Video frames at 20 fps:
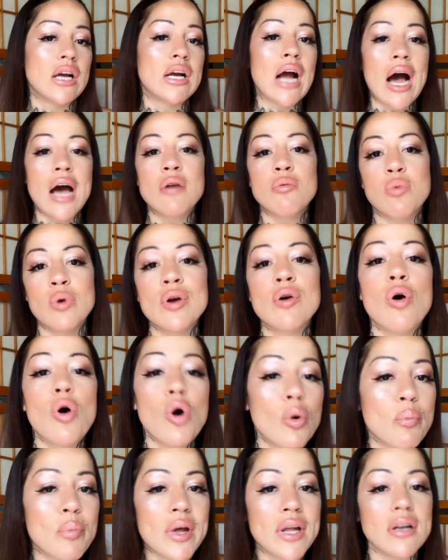God will
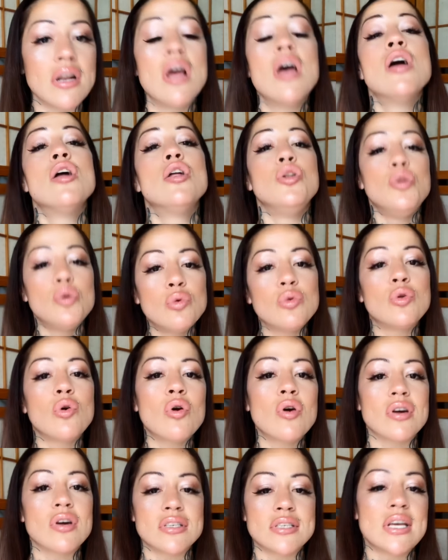open new
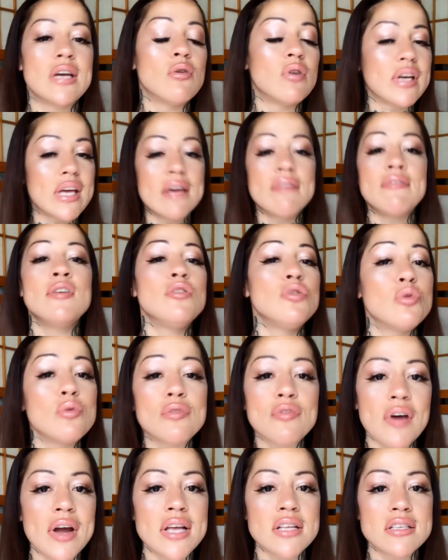doors. He will give you new
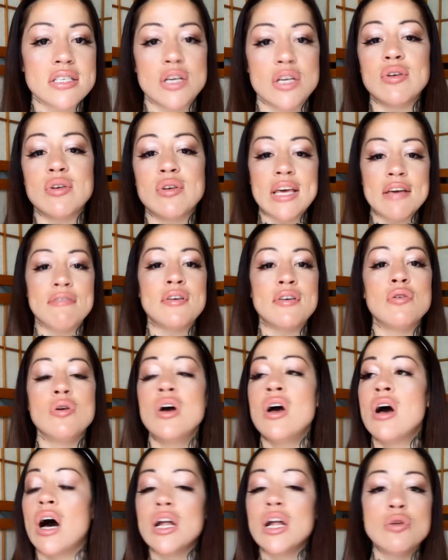friends. He'll give
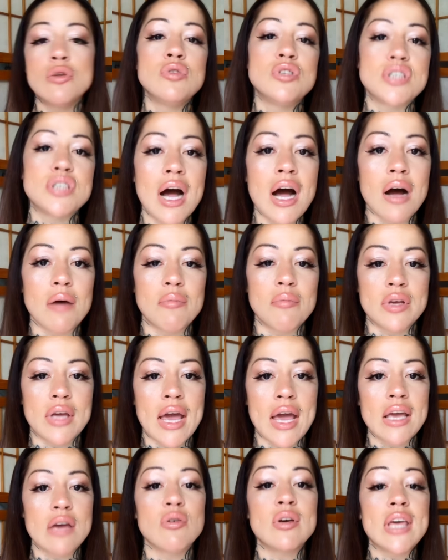you a new job,
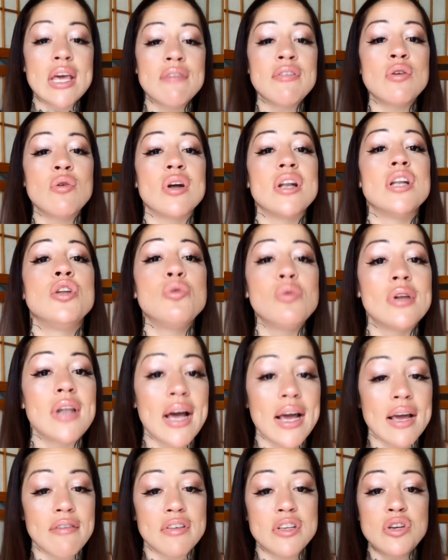okay? He'll give you a new
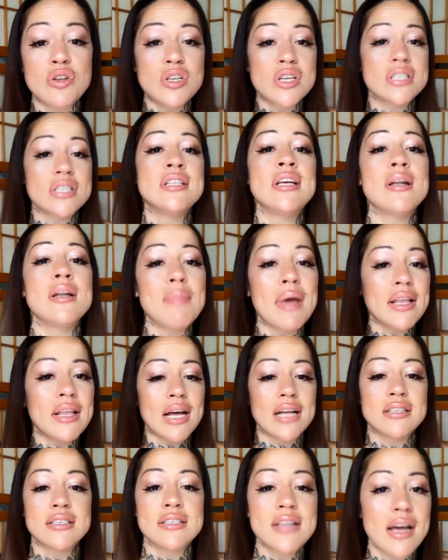life. And you just need to make
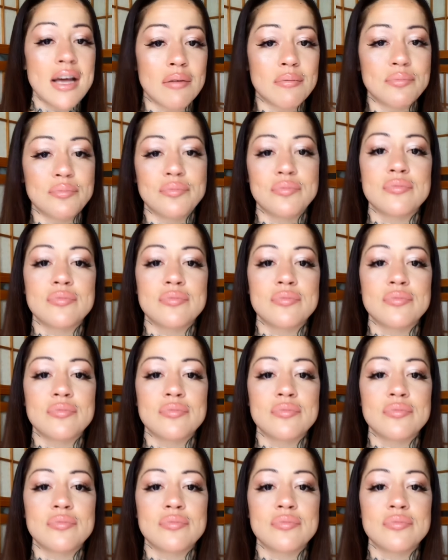that step.